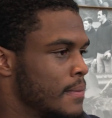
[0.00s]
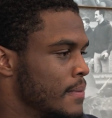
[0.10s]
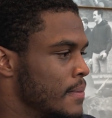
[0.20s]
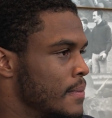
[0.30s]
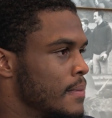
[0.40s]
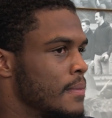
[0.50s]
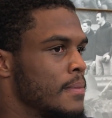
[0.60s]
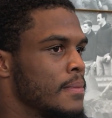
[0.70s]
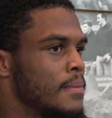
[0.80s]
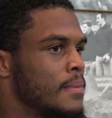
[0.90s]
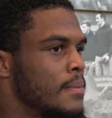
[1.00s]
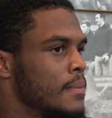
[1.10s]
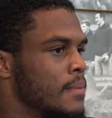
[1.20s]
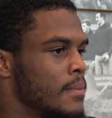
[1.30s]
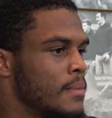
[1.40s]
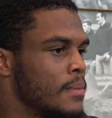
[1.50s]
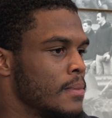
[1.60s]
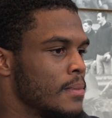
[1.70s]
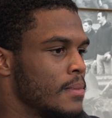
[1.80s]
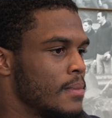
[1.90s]
Anything else for Josh? How did you
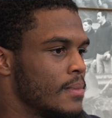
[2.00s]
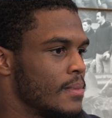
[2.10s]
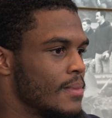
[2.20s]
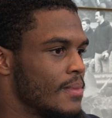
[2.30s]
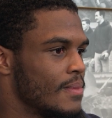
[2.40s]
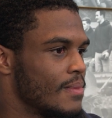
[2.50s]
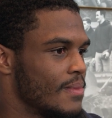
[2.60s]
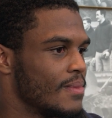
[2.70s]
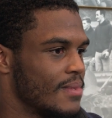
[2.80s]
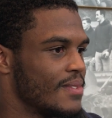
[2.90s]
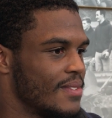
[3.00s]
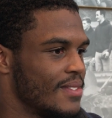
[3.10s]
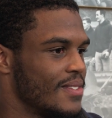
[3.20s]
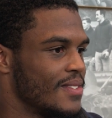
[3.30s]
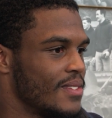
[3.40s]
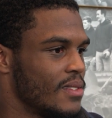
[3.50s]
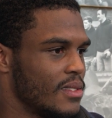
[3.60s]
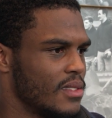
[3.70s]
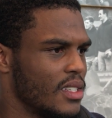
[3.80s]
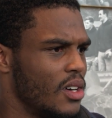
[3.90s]
feel ready to accept that
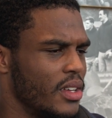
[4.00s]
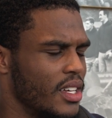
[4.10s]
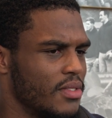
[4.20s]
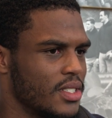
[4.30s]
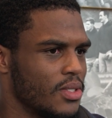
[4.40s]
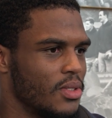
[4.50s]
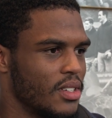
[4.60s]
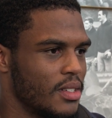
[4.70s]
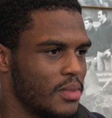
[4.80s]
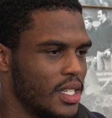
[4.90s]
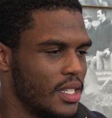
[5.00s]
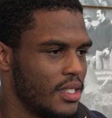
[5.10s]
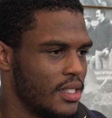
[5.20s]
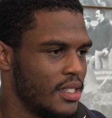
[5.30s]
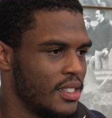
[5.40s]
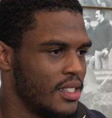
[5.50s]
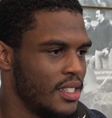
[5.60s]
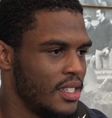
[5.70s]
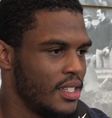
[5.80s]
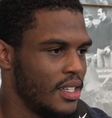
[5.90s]
torture. Oh yeah, for sure. when when did you feel
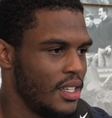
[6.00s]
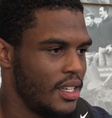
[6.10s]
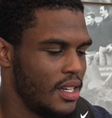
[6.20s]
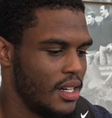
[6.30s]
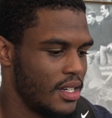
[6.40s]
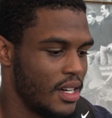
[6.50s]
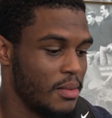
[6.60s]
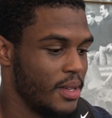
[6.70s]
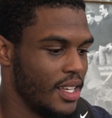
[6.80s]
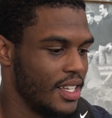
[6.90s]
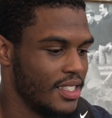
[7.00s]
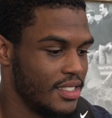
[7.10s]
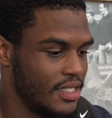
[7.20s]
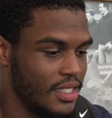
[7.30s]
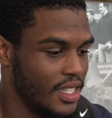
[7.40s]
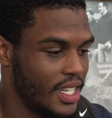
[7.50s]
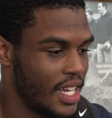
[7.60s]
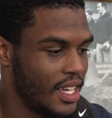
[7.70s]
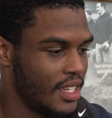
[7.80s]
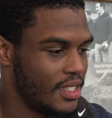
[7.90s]
that way? I mean, the
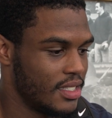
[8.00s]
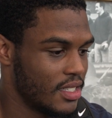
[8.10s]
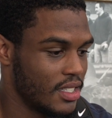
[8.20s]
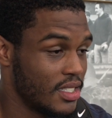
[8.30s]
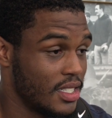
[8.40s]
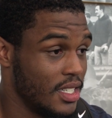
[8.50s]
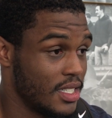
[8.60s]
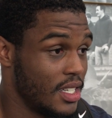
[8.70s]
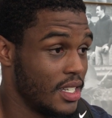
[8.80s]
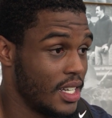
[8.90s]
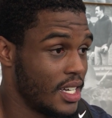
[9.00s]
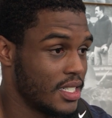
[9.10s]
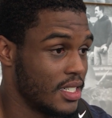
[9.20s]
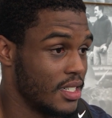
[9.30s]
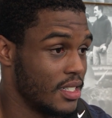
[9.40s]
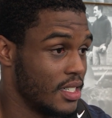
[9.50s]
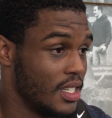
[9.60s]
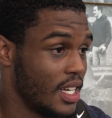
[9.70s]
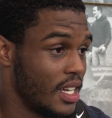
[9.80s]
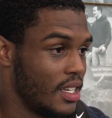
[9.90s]
day the season ended last year. The
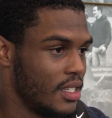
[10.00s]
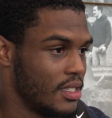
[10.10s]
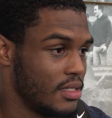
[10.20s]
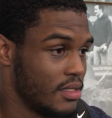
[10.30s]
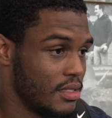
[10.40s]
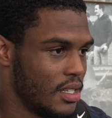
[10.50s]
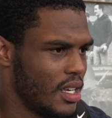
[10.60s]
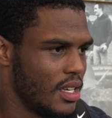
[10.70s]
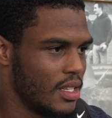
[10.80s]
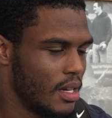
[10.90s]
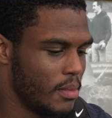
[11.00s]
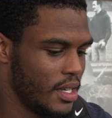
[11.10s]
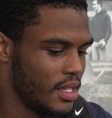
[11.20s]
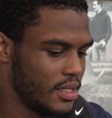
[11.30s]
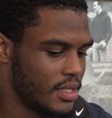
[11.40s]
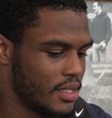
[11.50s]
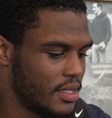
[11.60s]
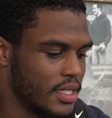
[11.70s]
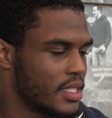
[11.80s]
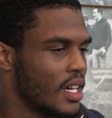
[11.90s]
you day, yeah. I mean,
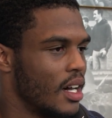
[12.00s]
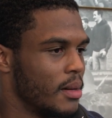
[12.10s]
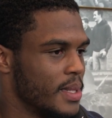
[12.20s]
it's, it's time.